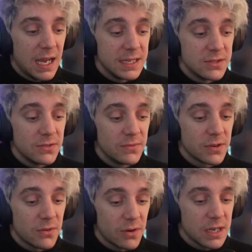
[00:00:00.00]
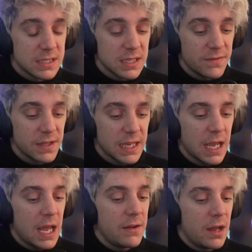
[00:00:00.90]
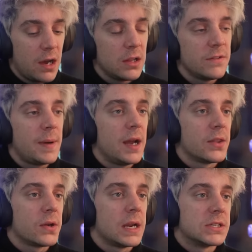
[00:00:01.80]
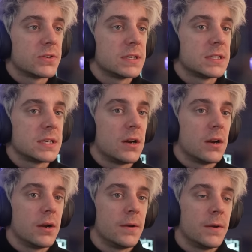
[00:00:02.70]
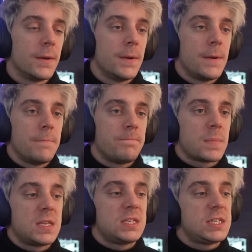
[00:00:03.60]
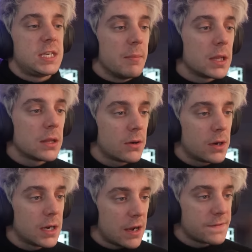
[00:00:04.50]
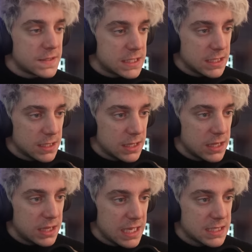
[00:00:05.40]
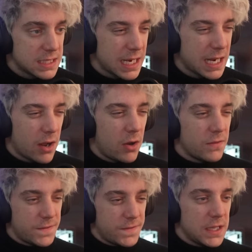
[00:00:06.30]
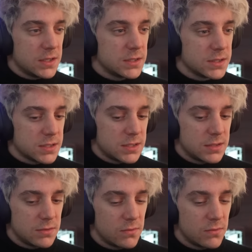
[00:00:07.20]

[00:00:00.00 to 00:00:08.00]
I do recording stuff, and like all of my other interests are similar enough to this that it all feels